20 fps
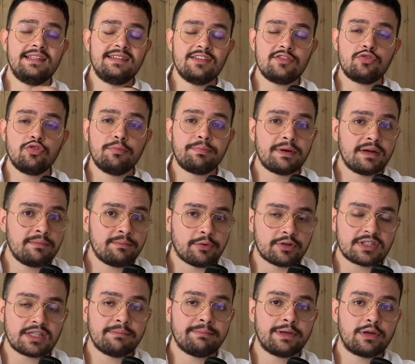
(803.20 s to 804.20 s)
is super
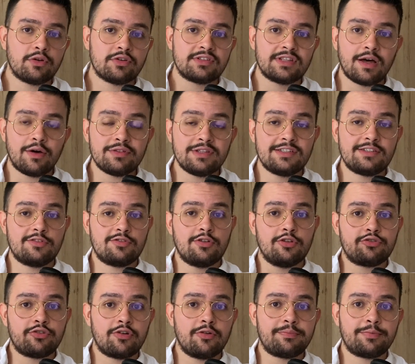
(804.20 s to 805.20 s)
important because now this is
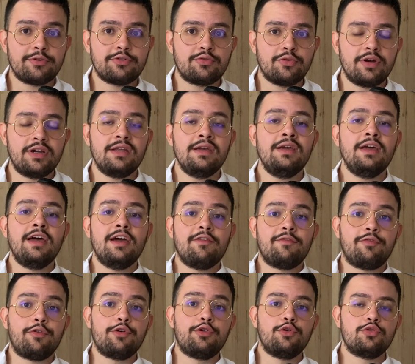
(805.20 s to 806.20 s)
also an opportunity
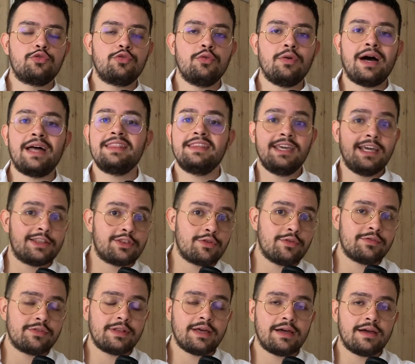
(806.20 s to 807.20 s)
for you to, at the end
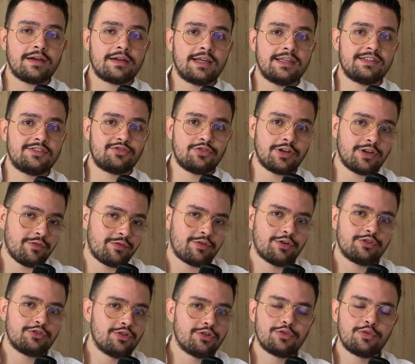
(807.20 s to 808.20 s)
of the case study, of
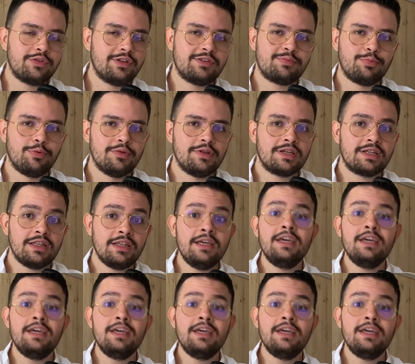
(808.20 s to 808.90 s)
course, don't do this publicly,